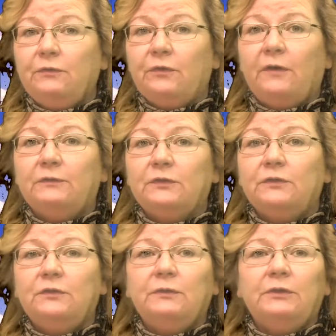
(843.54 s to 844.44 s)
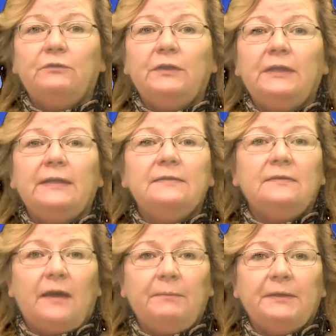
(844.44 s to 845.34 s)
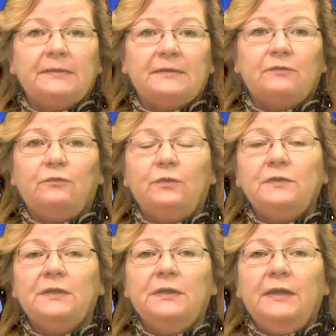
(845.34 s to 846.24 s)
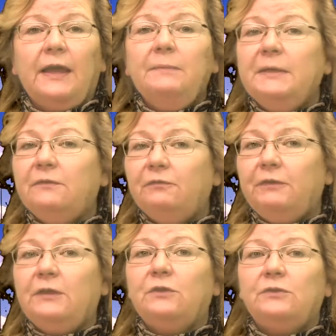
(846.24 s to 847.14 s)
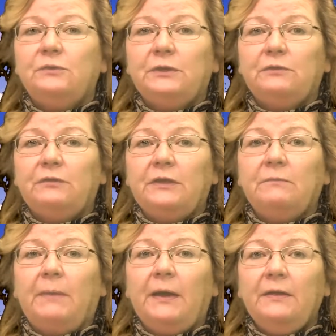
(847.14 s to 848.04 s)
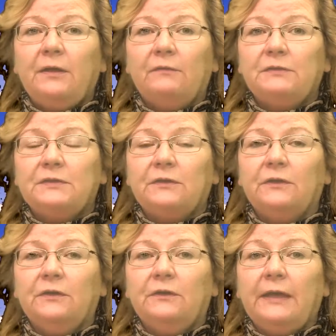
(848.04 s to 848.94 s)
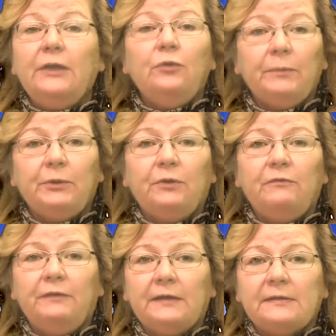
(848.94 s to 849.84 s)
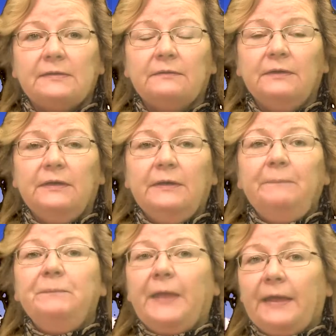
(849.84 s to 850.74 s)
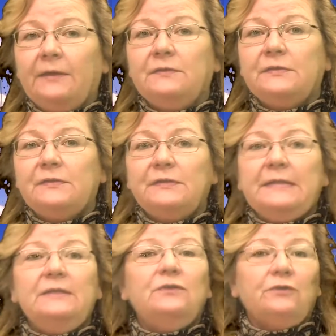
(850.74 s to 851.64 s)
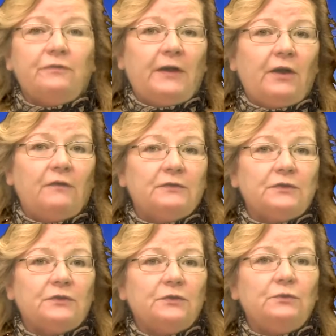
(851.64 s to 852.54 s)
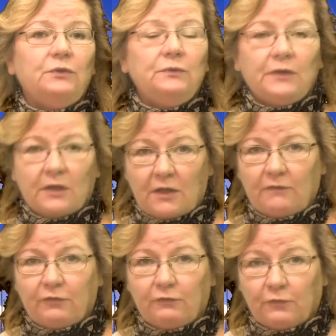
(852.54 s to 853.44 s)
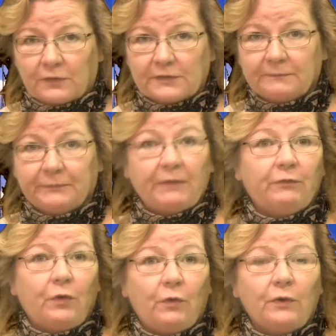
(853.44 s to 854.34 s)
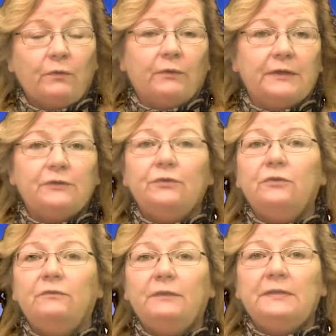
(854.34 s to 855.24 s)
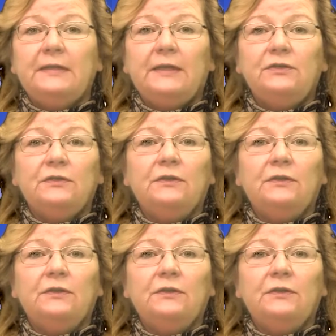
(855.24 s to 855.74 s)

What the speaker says: officers to intervene and stop excessive force and makes failure to intervene by an officer a criminal offense. And decertify officers who use unlawful force. If a court or internal investigation